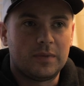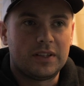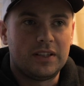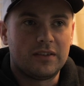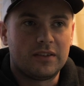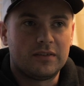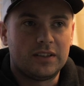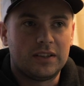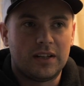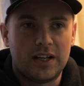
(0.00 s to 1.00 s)
either,
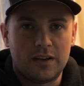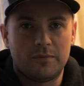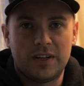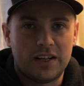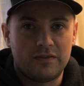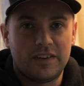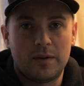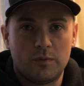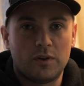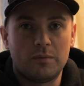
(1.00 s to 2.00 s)
you know, how to
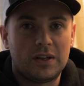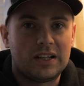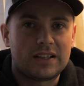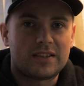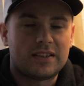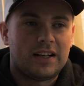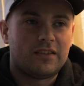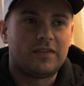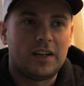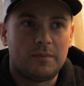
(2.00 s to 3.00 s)
find more bucks, how to
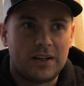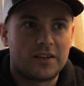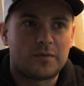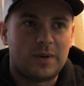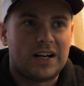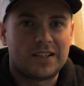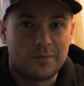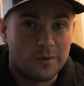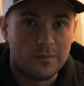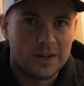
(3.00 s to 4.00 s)
find better spots,
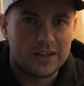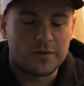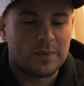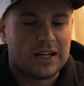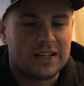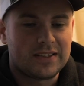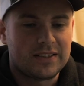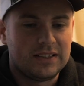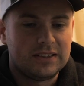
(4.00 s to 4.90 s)
more better spots.